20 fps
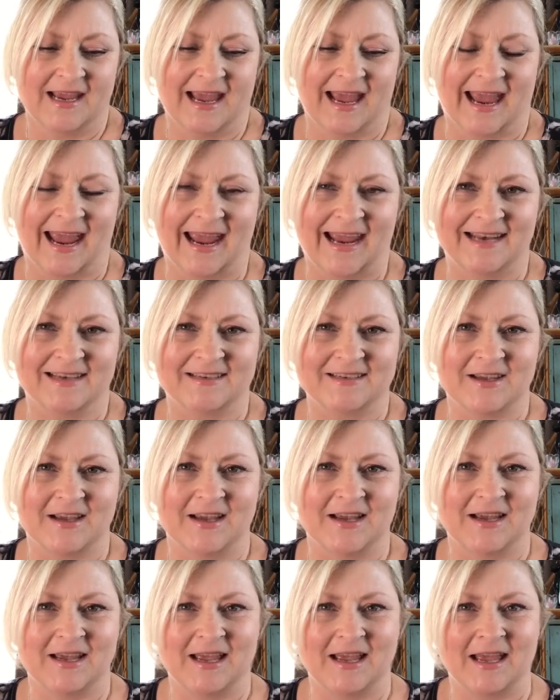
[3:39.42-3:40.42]
and
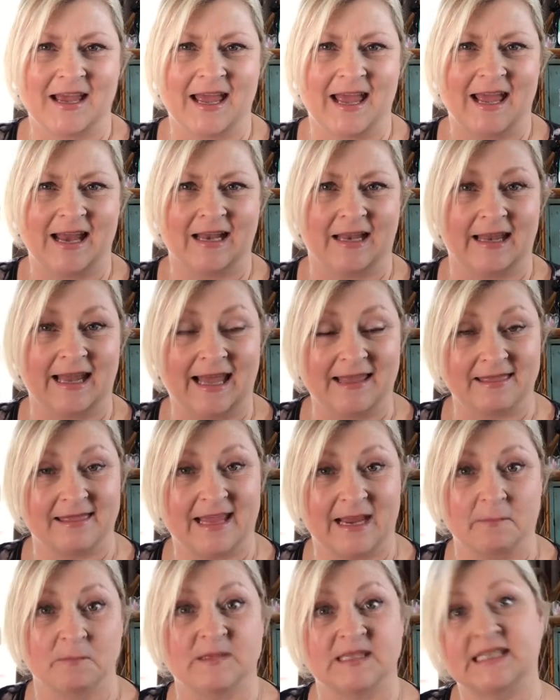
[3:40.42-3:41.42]
let
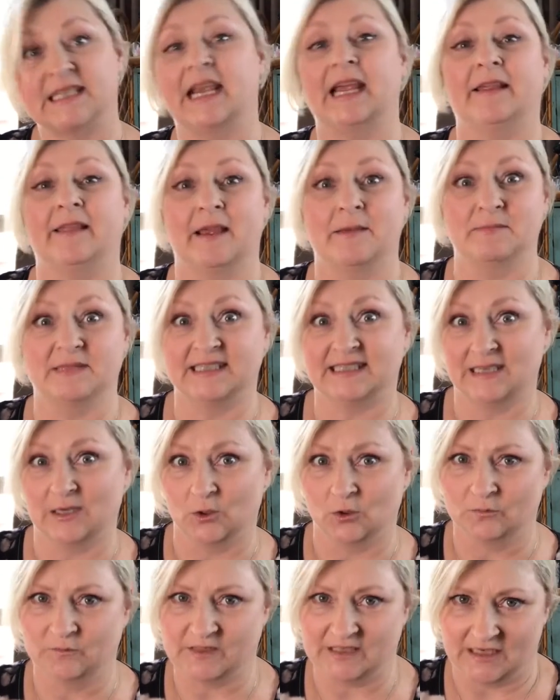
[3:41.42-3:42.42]
them see
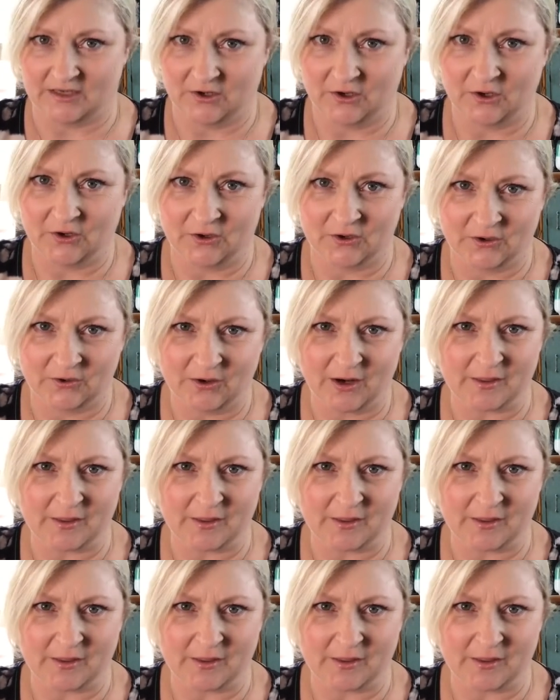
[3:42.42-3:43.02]
themselves in her.